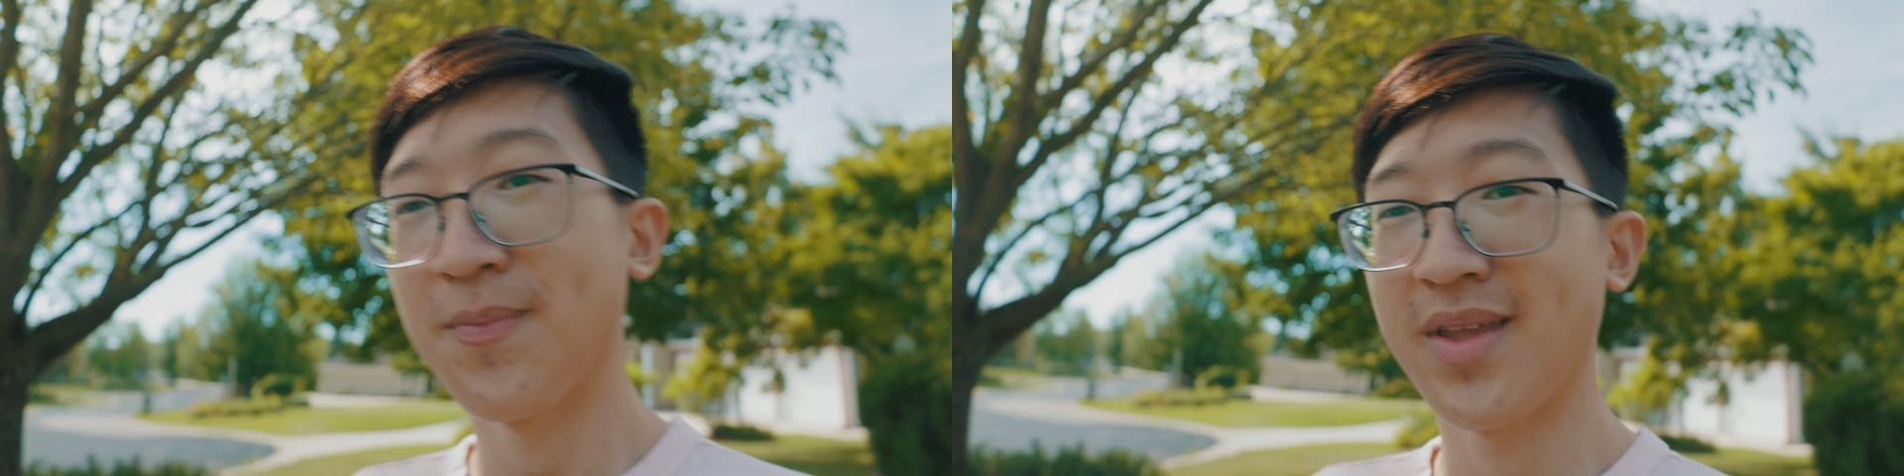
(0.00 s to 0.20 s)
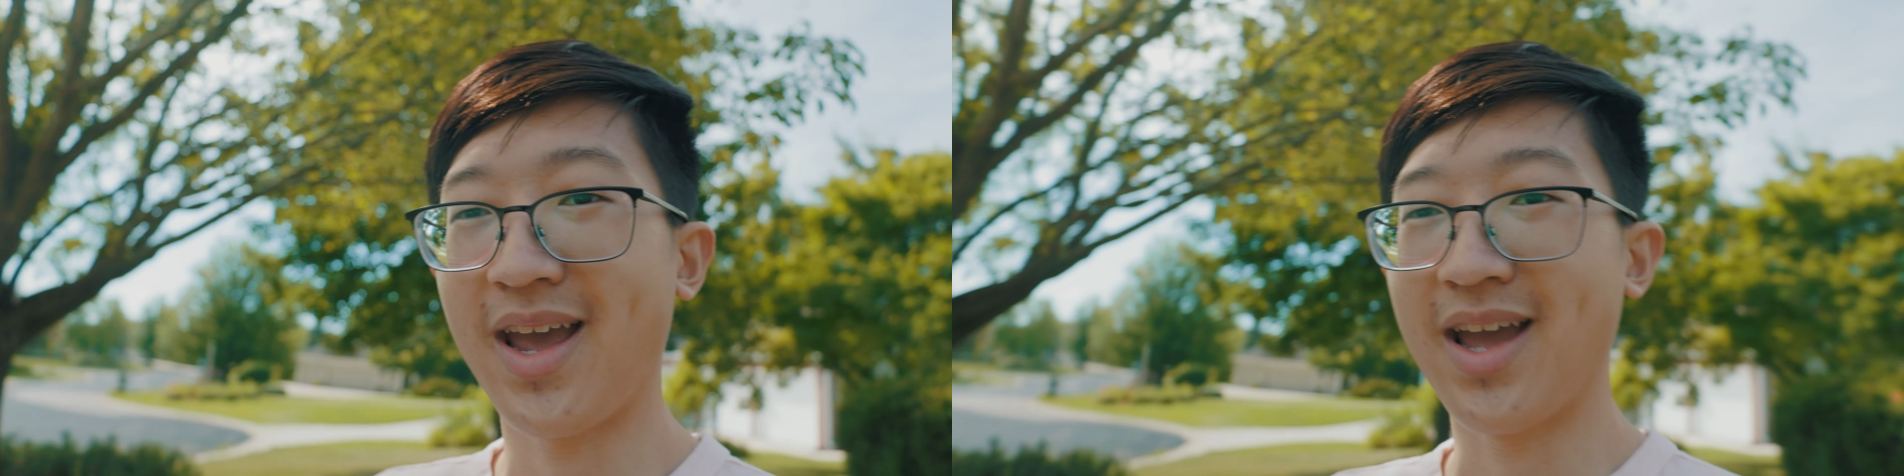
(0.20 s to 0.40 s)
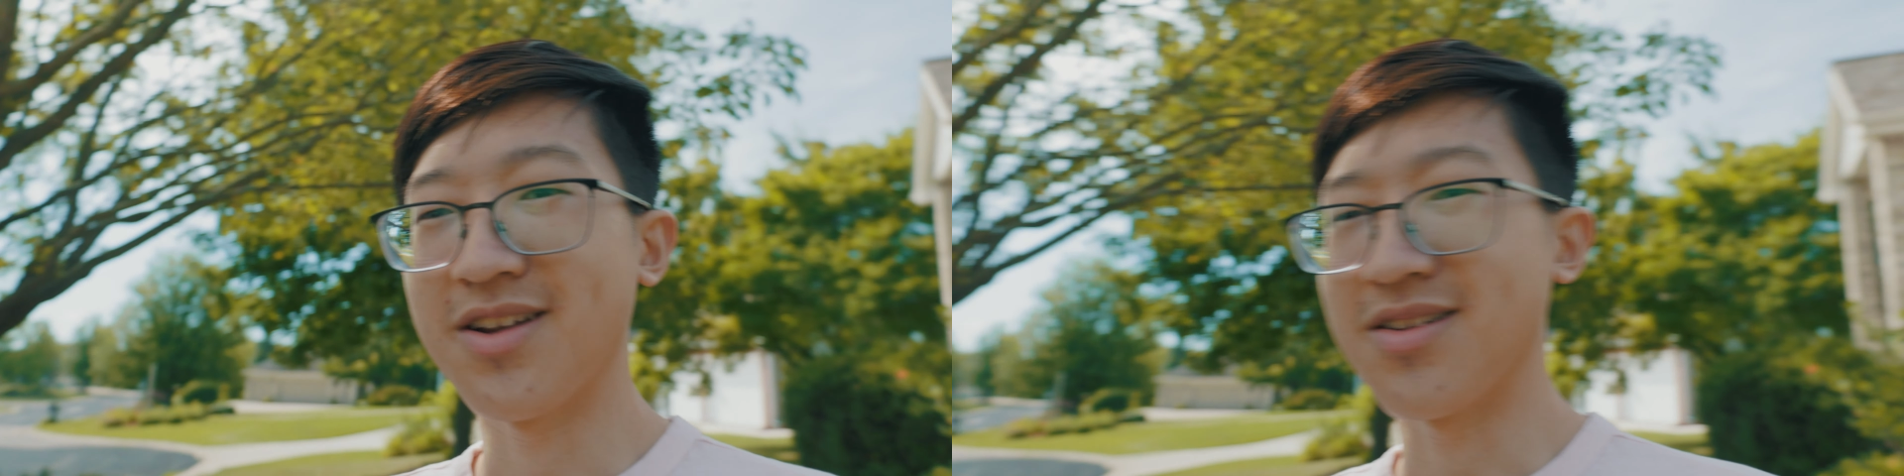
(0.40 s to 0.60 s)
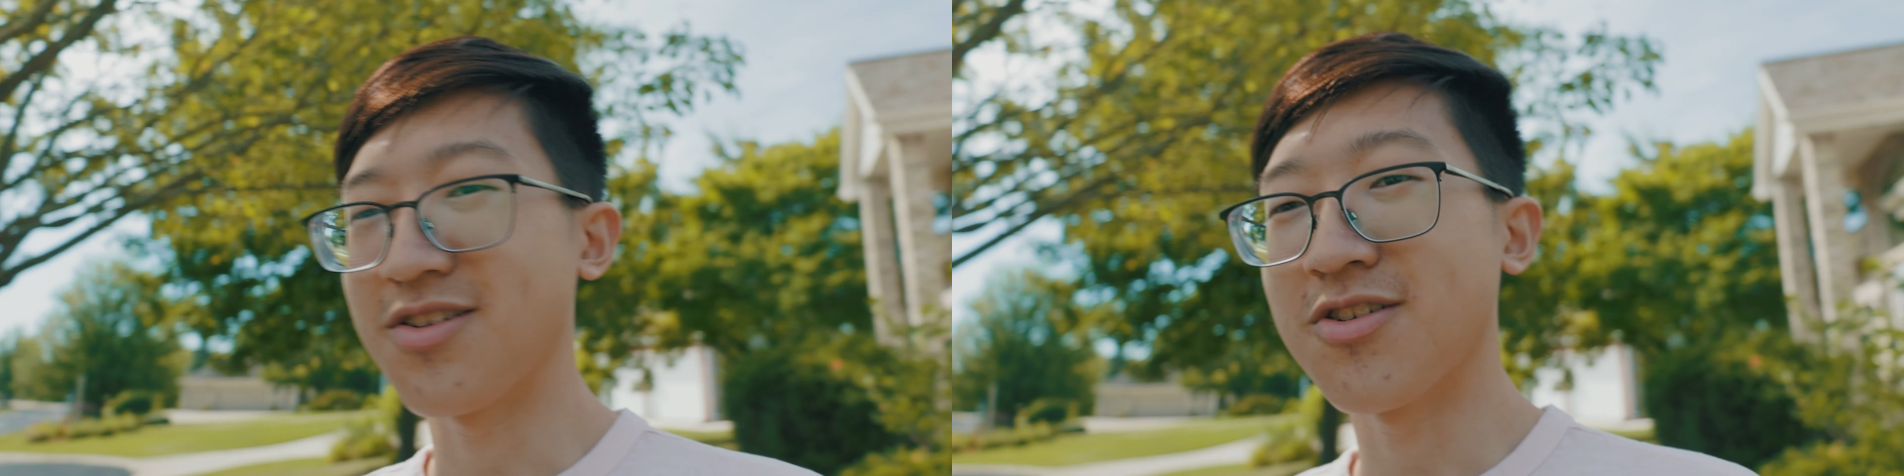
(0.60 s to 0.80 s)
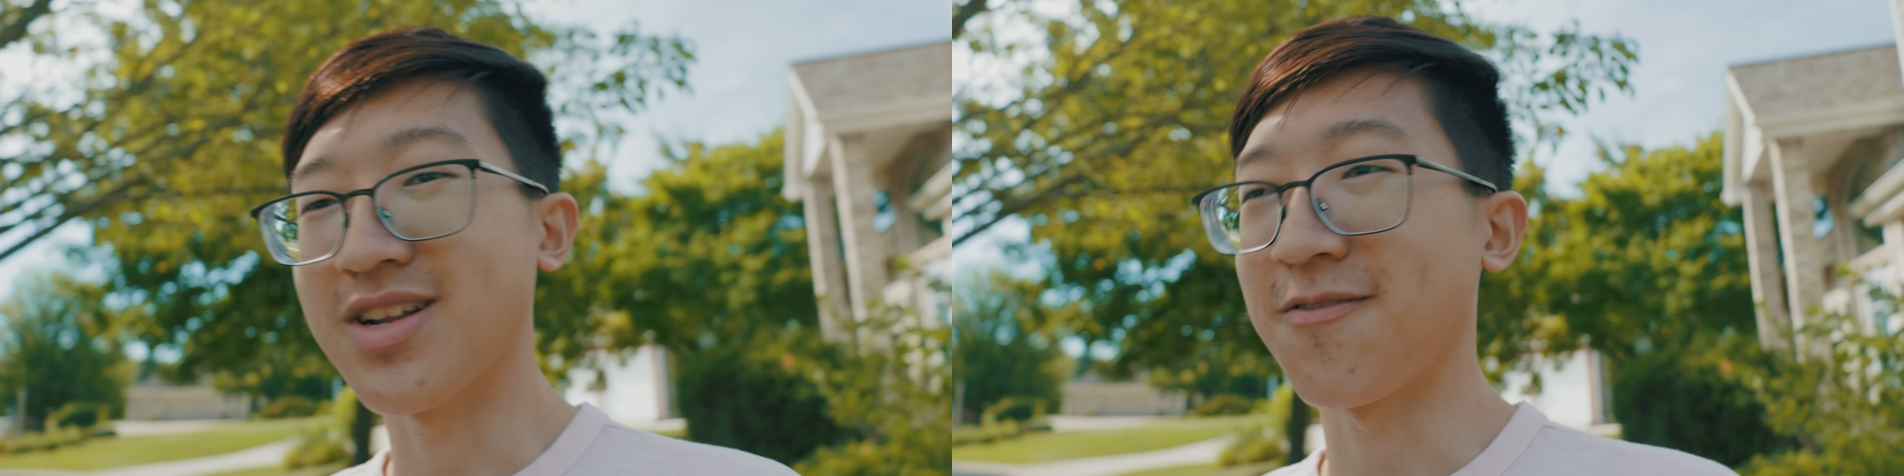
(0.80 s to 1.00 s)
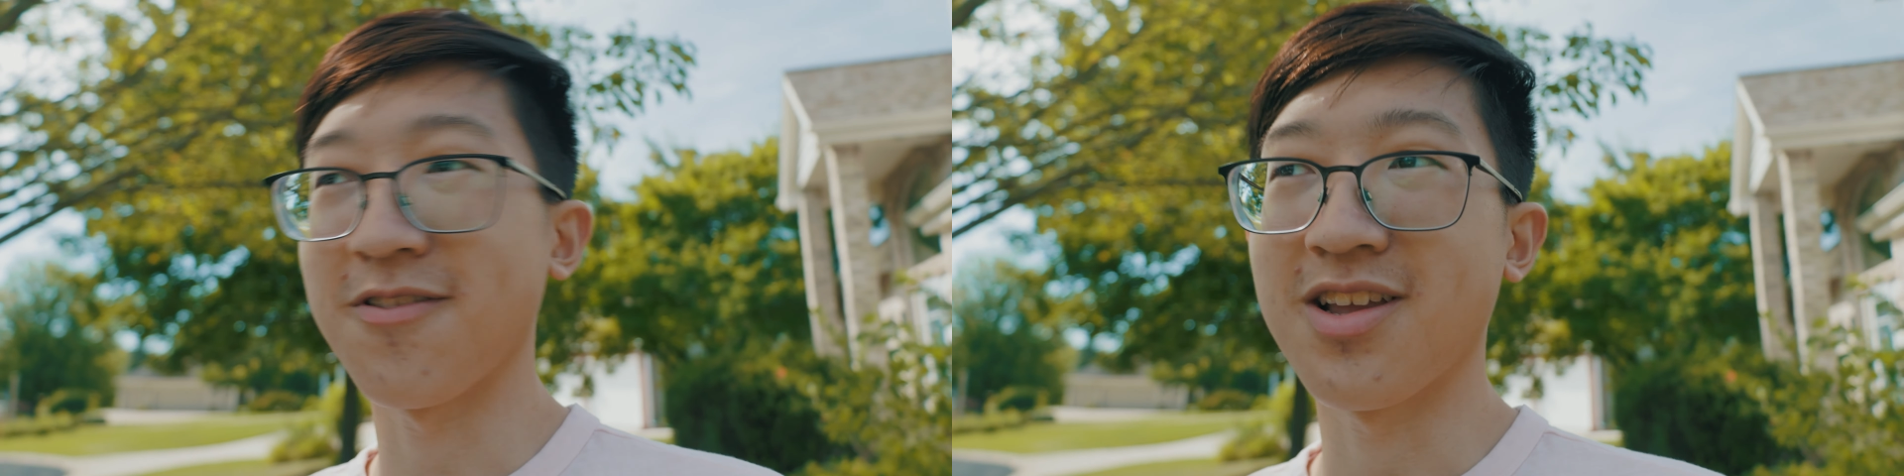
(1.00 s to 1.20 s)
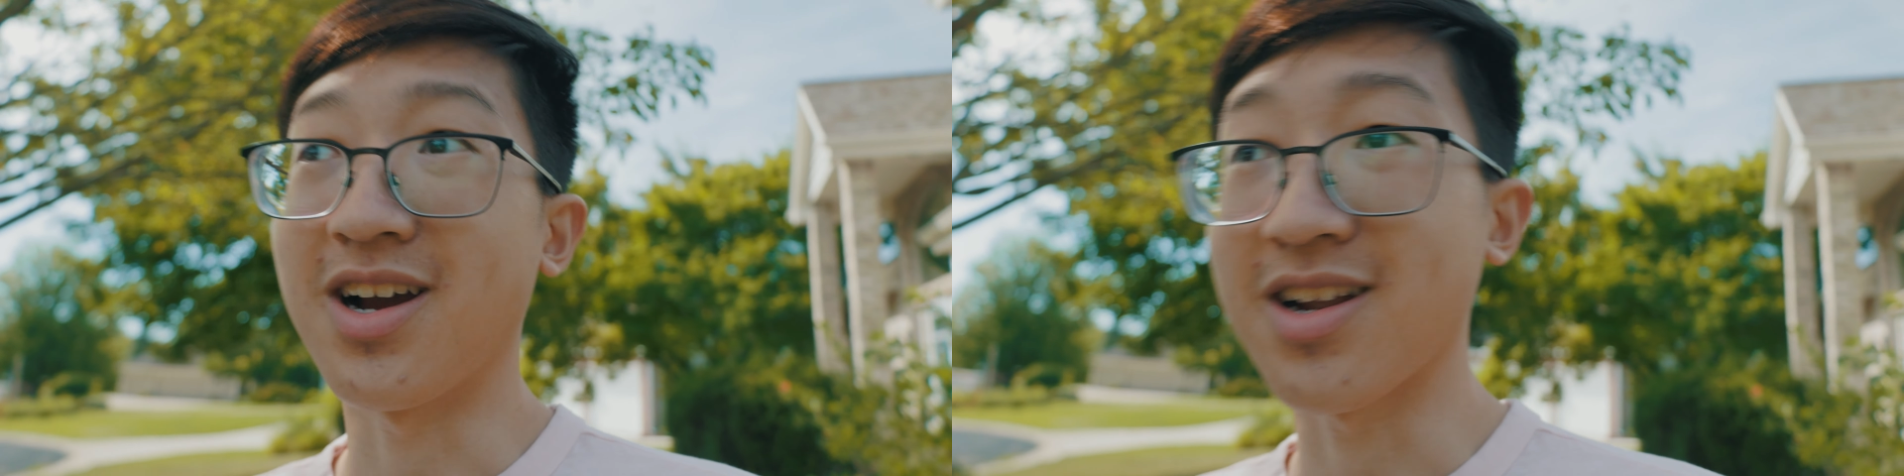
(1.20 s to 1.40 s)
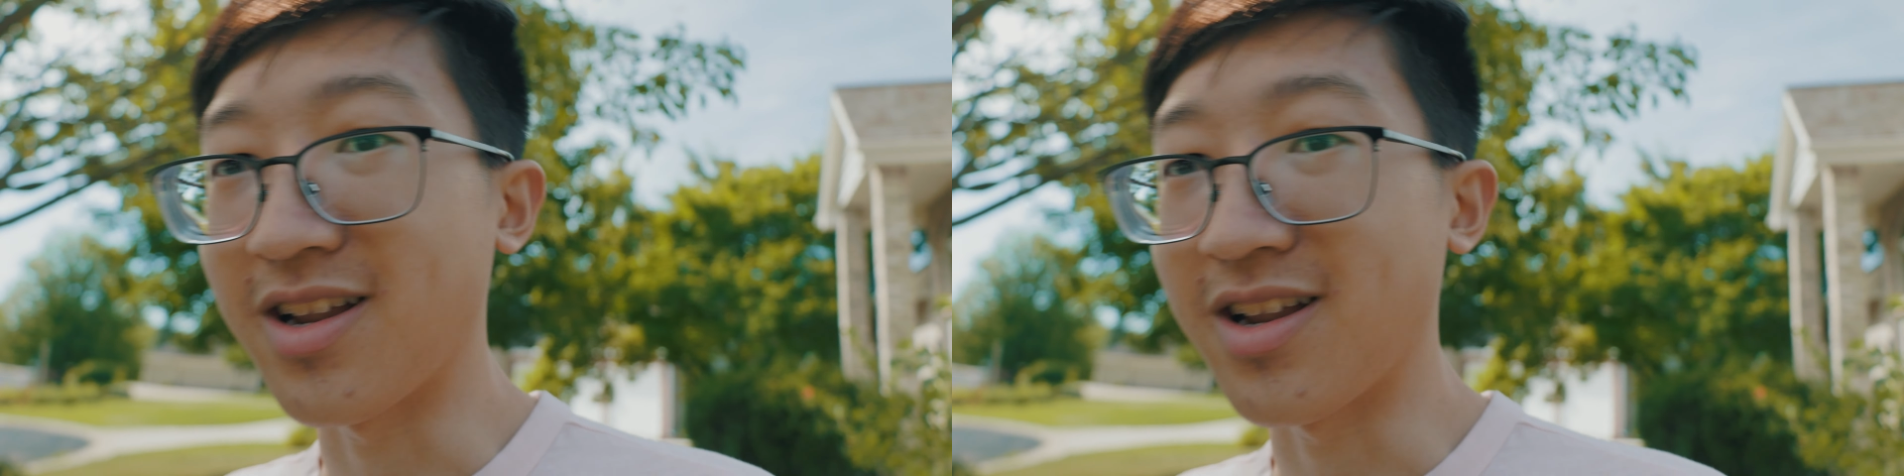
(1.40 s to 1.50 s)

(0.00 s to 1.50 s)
and you're definitely not